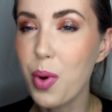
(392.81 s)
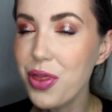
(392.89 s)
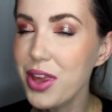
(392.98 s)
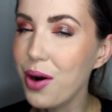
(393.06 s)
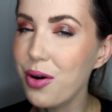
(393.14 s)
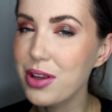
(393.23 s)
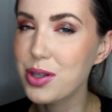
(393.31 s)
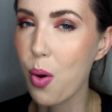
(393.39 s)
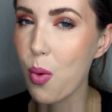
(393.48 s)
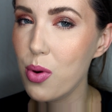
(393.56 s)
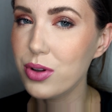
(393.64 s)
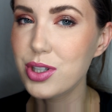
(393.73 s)
one thing out of this
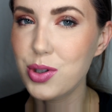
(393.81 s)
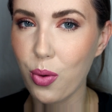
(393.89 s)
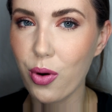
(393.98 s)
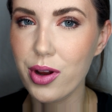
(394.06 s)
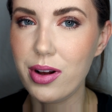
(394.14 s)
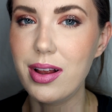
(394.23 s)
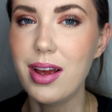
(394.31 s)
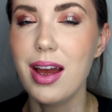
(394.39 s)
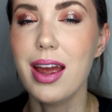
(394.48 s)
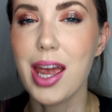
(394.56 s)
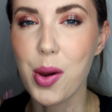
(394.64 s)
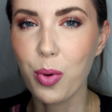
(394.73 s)
whole tutorial,
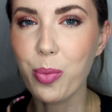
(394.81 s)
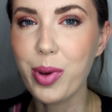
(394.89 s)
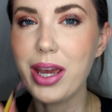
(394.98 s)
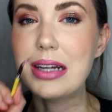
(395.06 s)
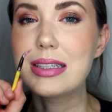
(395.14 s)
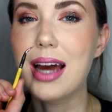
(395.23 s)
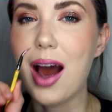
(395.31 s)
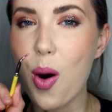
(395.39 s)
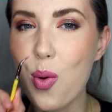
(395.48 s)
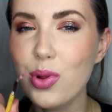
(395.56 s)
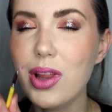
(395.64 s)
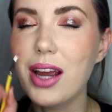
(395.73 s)
it would be to
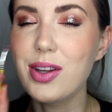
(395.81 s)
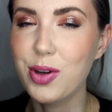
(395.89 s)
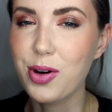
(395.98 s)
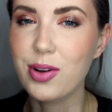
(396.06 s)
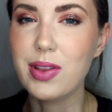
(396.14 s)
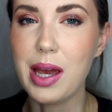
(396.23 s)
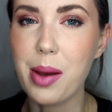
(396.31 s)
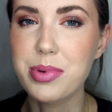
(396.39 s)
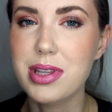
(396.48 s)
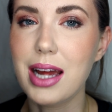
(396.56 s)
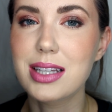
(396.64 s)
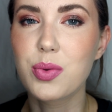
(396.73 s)
outline your
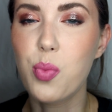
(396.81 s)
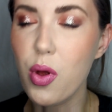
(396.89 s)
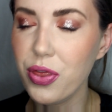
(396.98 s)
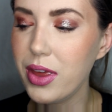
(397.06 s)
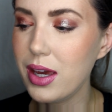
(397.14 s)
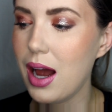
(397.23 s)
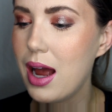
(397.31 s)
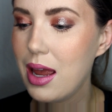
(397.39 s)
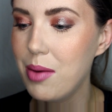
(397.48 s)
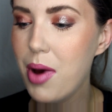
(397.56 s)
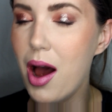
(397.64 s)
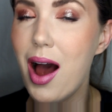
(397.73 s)
lips. That's one thing I
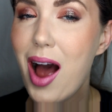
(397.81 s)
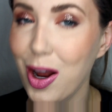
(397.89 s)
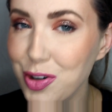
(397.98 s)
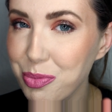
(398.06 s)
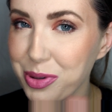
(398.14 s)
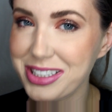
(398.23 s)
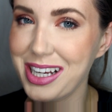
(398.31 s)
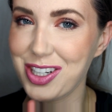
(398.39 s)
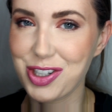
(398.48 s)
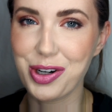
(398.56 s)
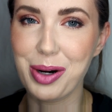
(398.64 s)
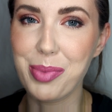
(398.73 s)
am 100%
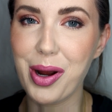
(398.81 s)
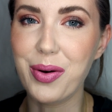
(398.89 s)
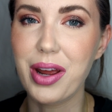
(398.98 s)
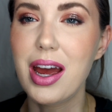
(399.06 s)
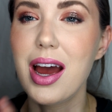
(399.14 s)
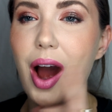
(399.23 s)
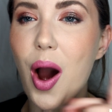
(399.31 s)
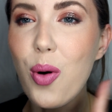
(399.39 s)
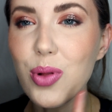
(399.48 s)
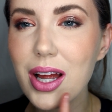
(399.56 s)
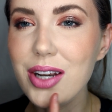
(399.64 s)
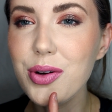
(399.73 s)
sure about.
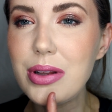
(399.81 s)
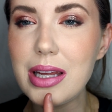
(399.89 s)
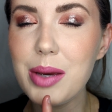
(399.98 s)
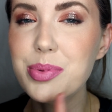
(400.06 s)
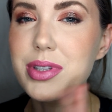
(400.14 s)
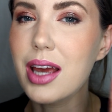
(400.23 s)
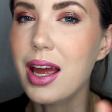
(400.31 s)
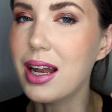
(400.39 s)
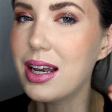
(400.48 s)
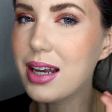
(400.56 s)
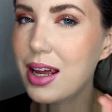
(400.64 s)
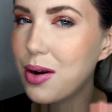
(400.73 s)
Outline your lips
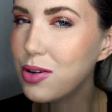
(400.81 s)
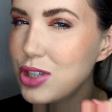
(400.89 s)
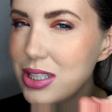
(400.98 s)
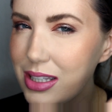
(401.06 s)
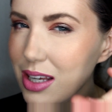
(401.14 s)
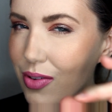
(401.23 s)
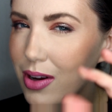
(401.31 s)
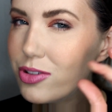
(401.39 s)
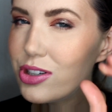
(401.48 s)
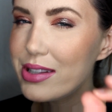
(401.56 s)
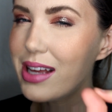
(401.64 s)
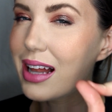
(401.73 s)
and it'll just give you
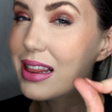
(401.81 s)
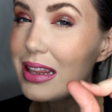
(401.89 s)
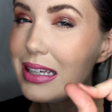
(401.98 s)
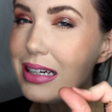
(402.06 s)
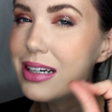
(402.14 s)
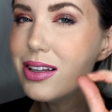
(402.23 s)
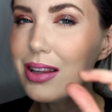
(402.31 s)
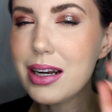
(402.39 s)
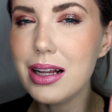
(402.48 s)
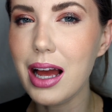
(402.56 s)
just that little